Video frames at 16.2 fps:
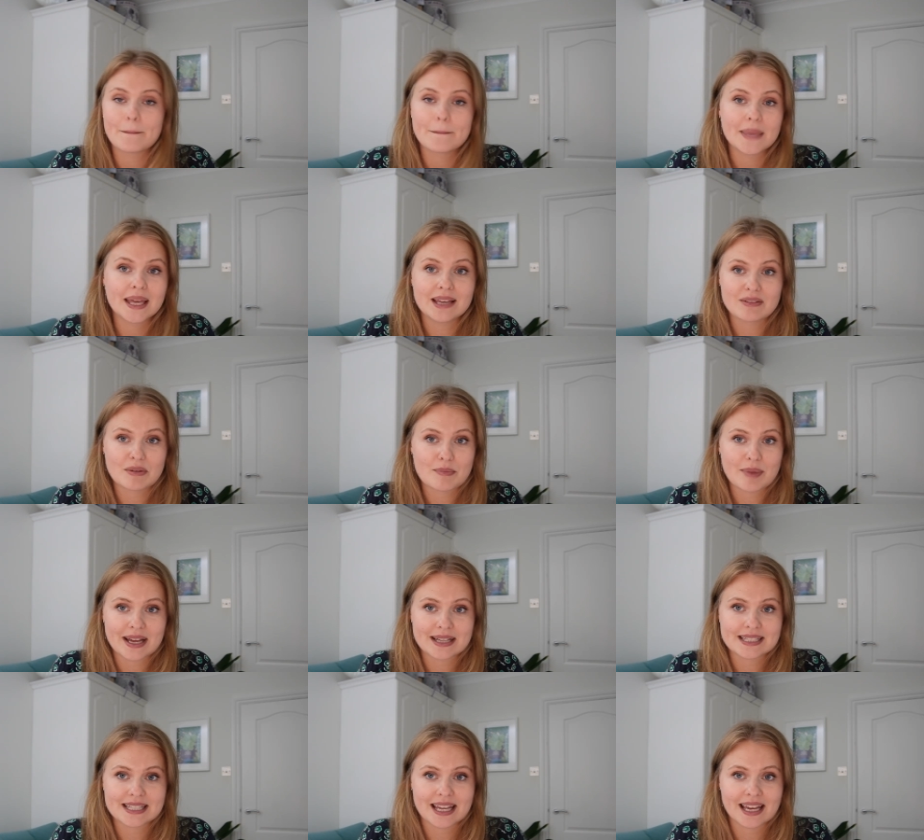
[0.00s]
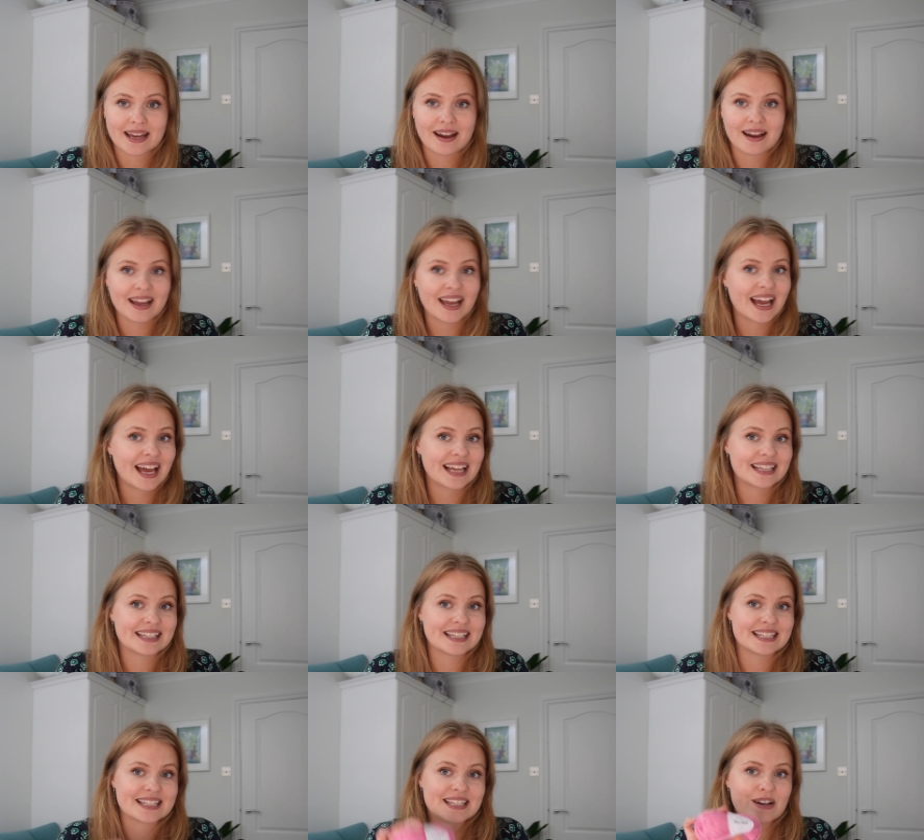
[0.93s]
even better, I had
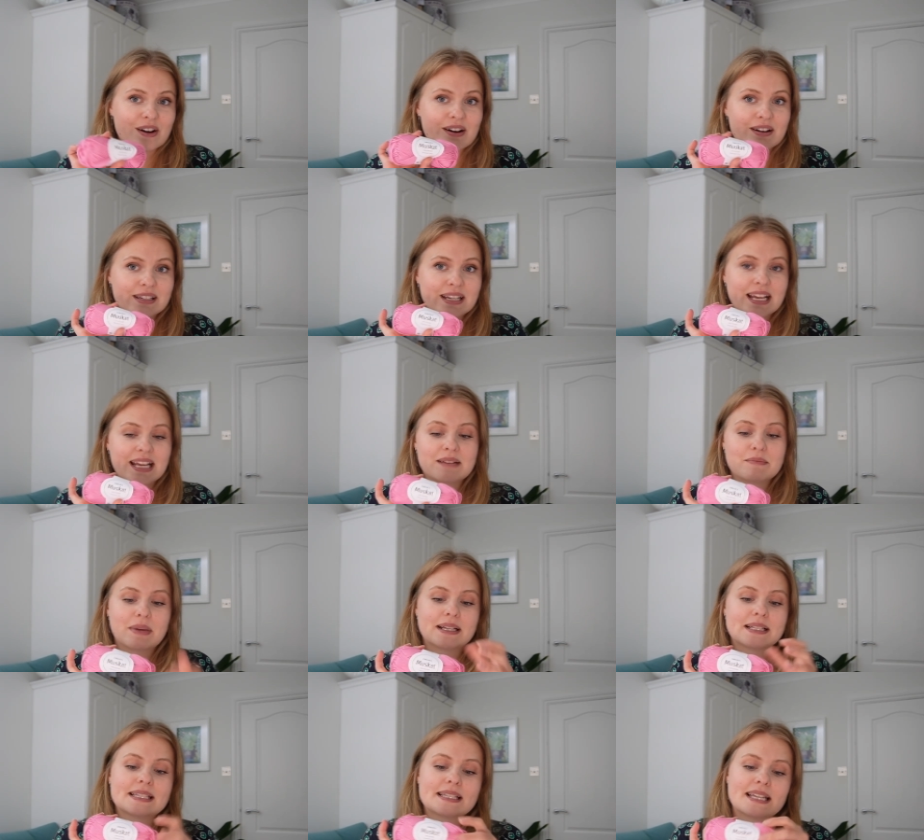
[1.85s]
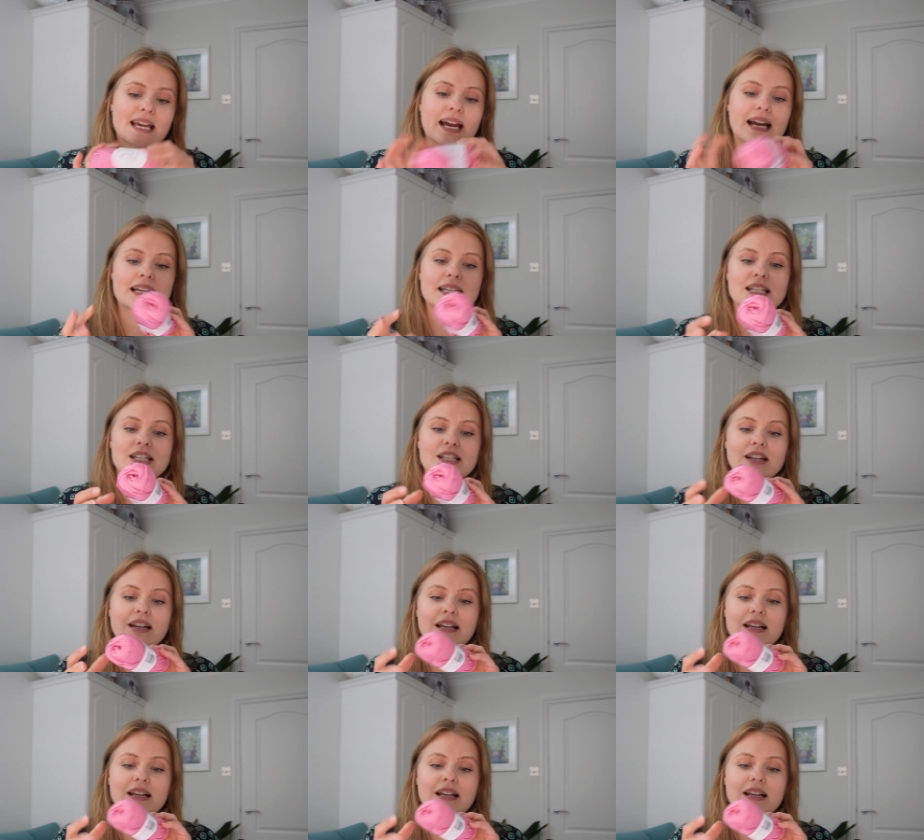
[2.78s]
this yarn in my stash.